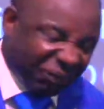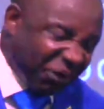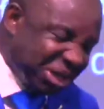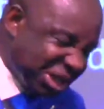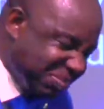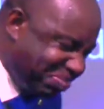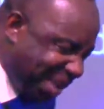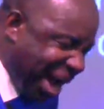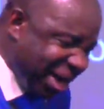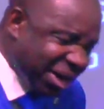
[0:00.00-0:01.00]
food is
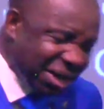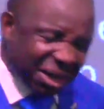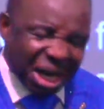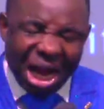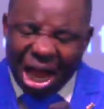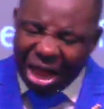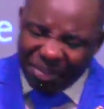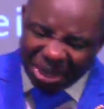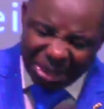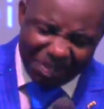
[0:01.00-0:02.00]
better. I mean, the